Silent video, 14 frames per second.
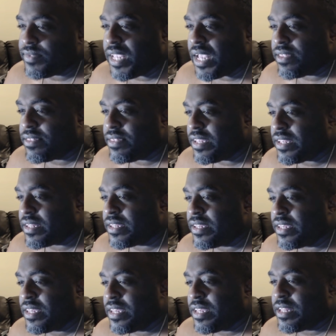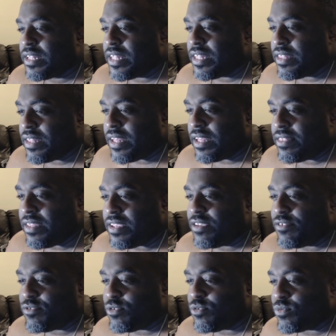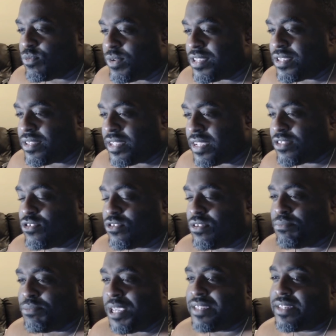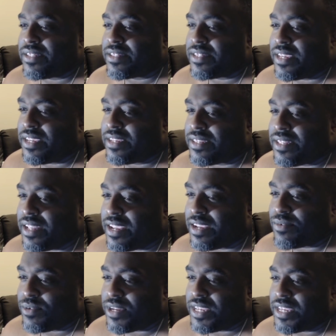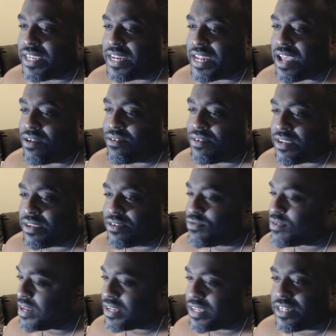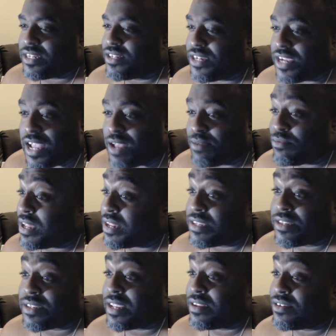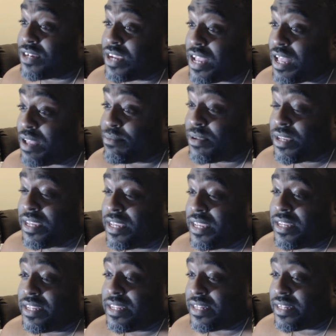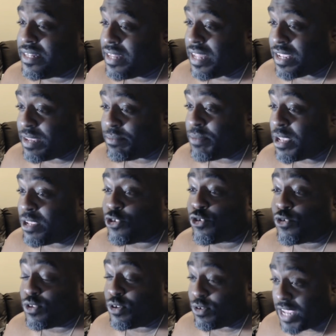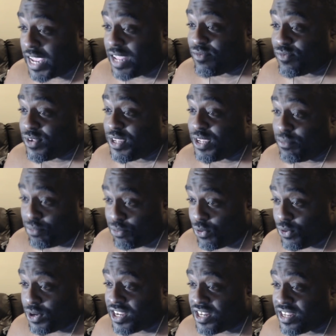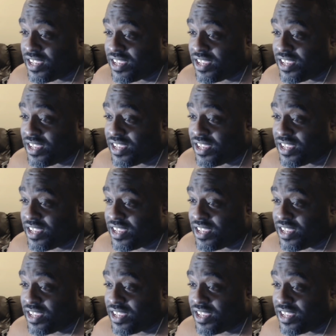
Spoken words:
I think if we stick to the basic things, like when they get out, like you got to get a job, you got to stay a job, like make sure they're gainfully employed,